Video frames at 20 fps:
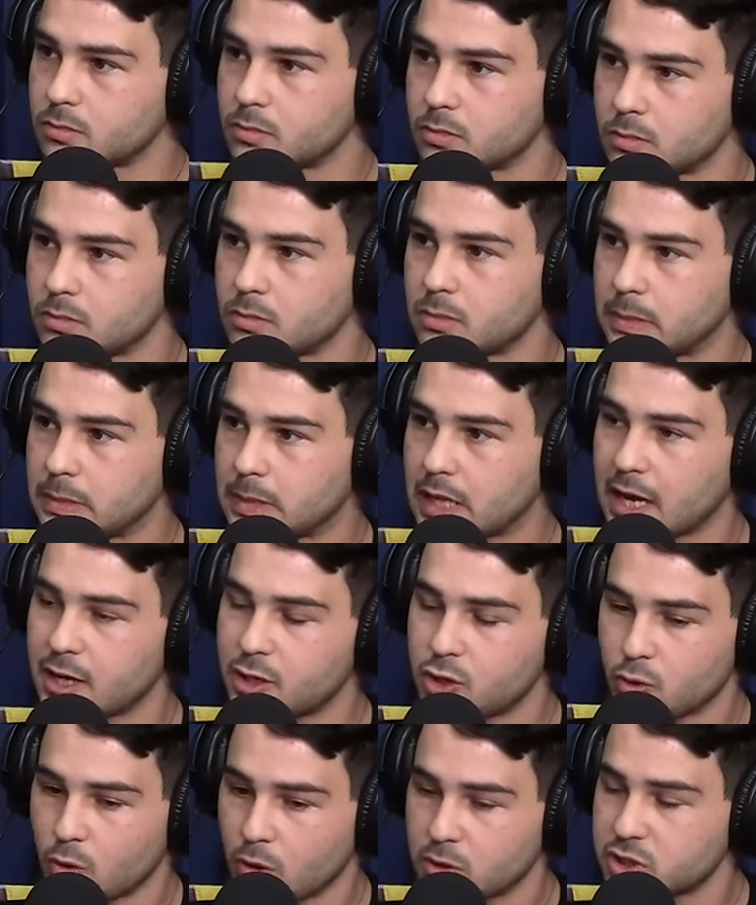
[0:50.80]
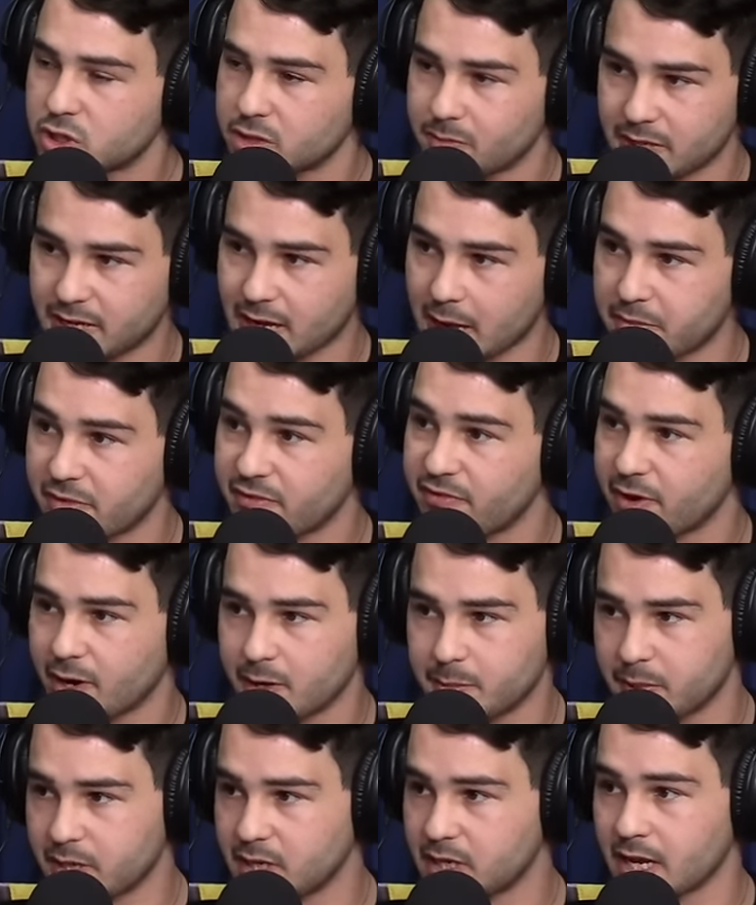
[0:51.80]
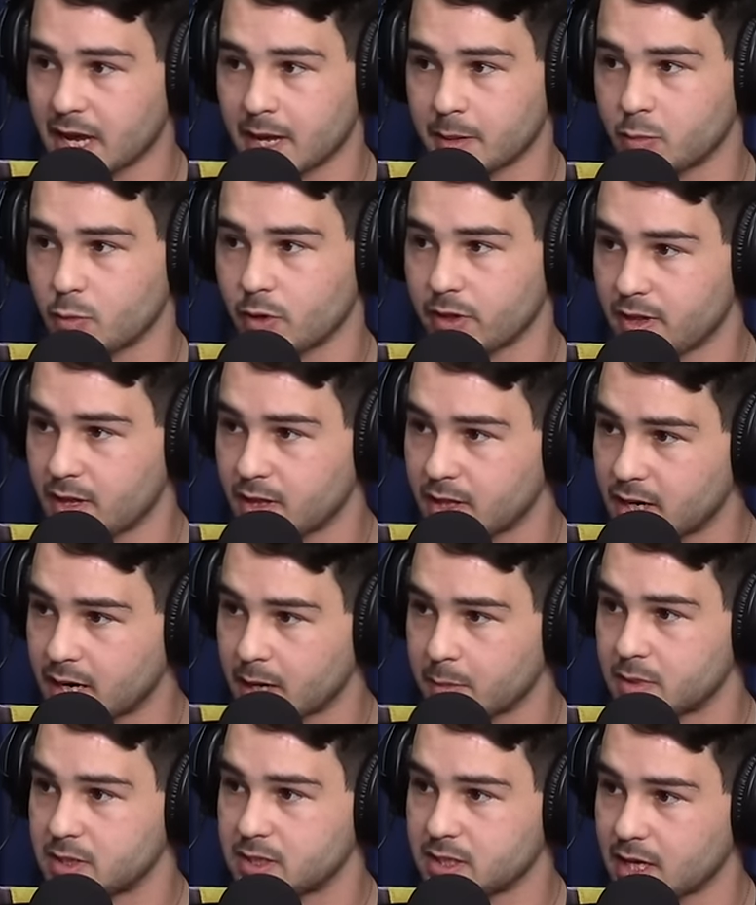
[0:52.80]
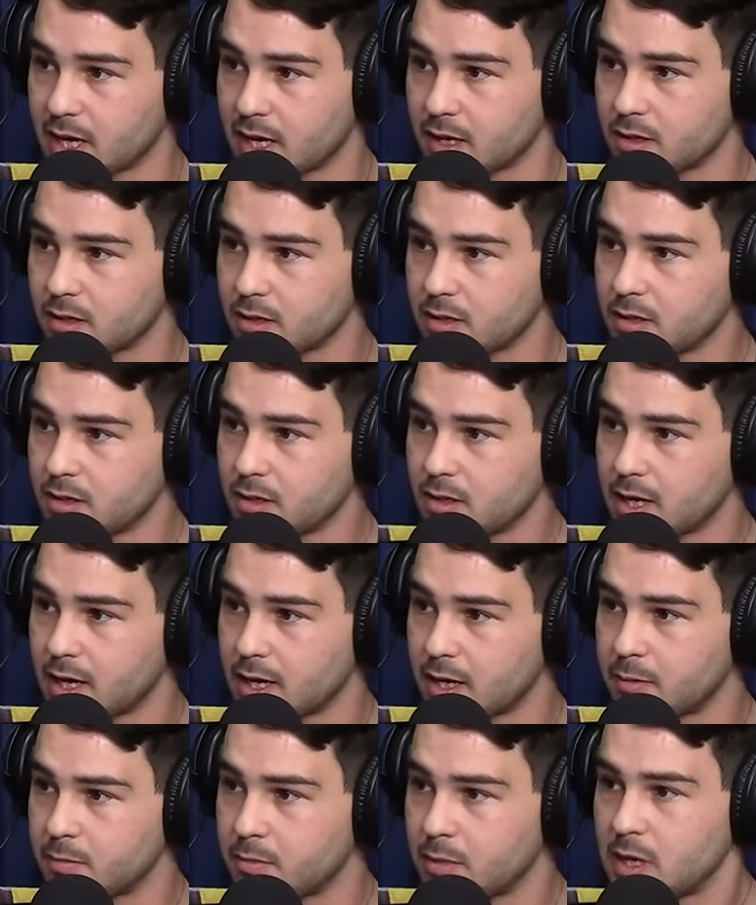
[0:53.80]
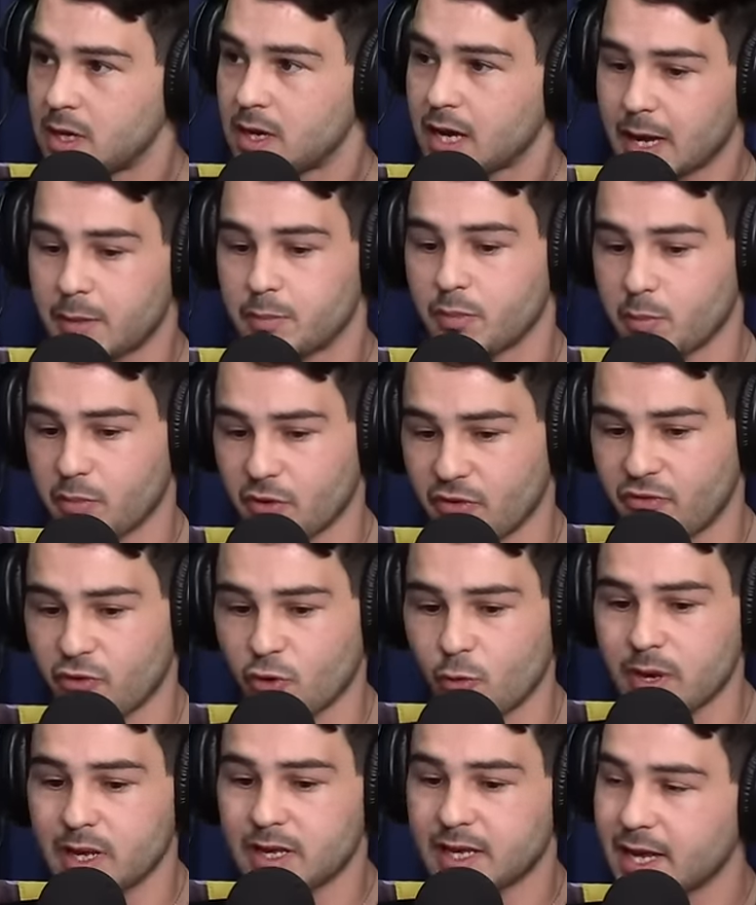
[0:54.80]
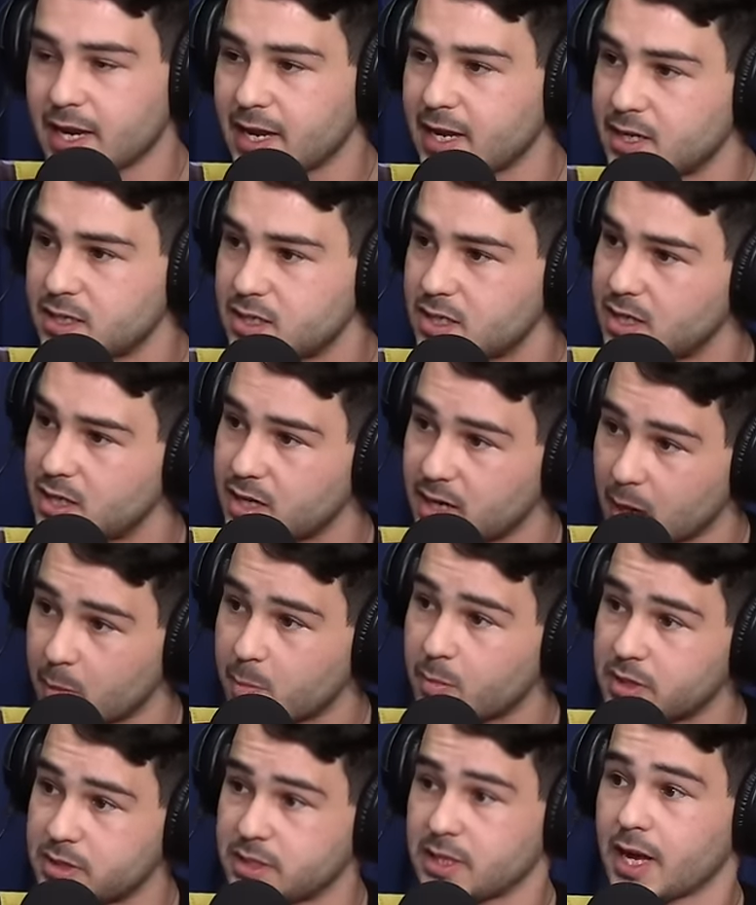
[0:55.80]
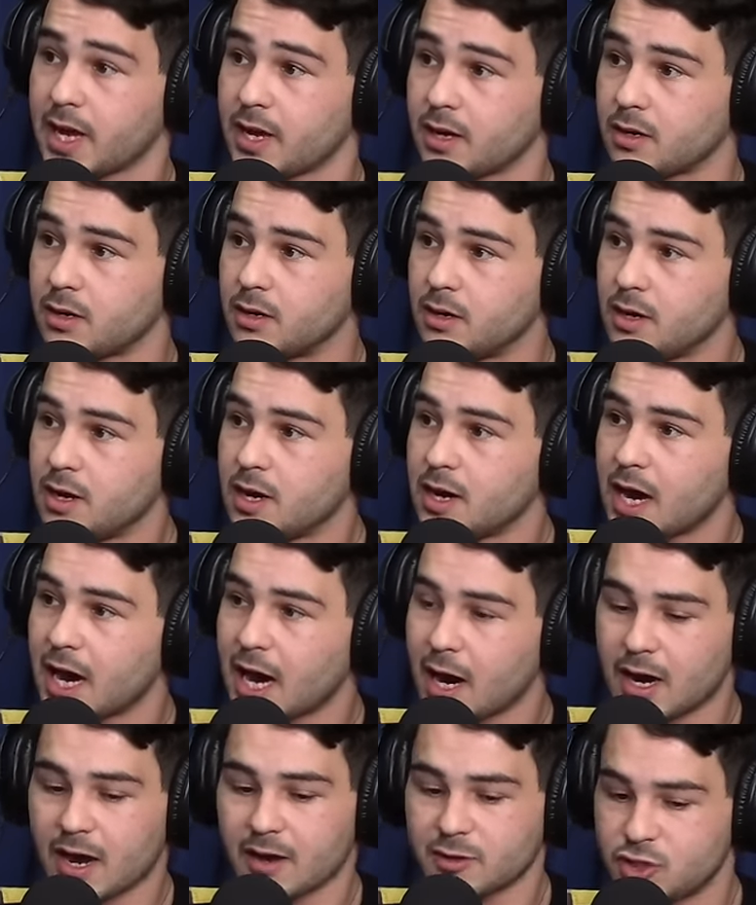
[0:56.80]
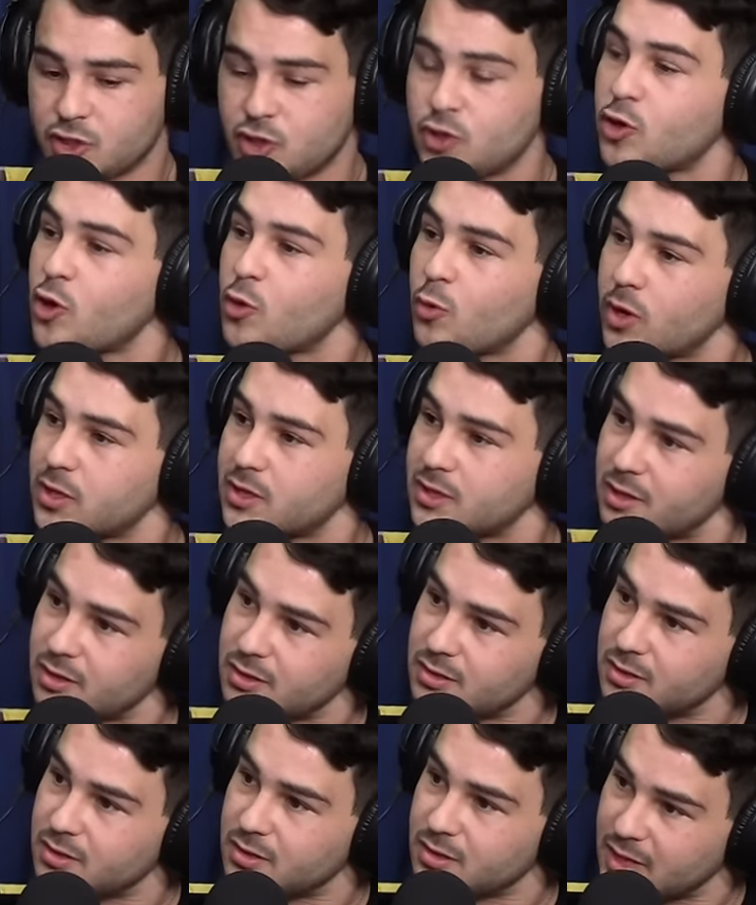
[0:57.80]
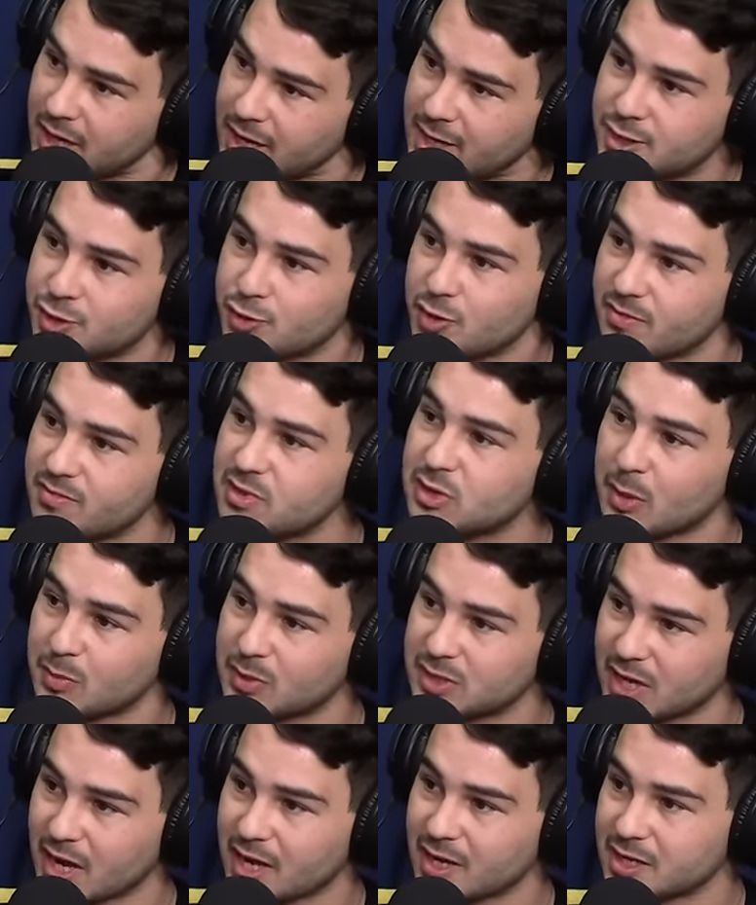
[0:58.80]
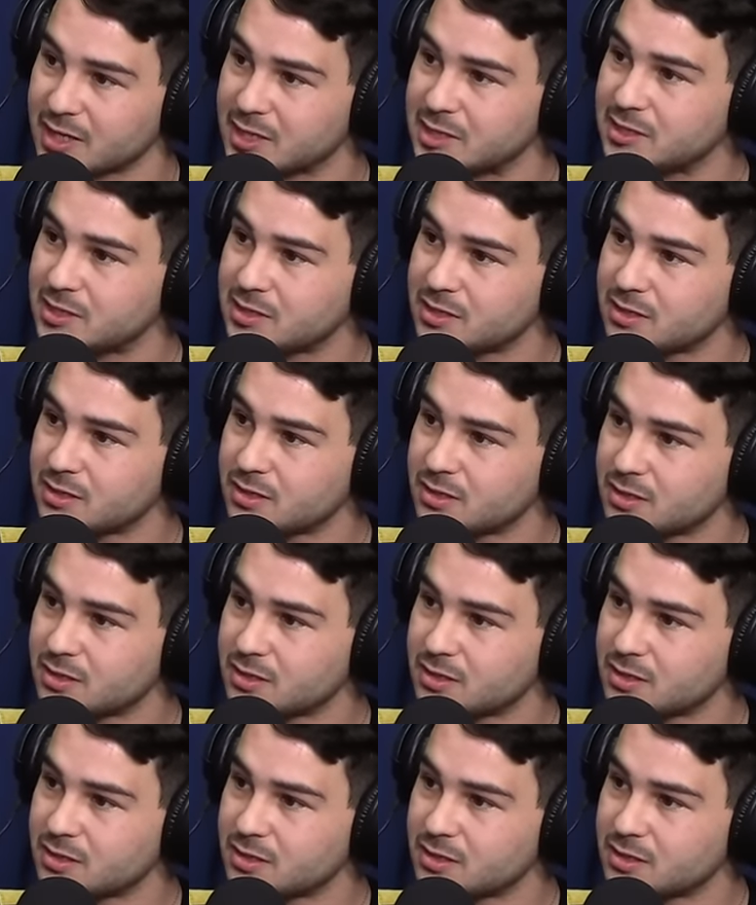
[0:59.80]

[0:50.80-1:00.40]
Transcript: Mm. And you also became a very big name within the Numbers Gang. And before we get into the Numbers Gang, do you know what the history of the Numbers Gang is?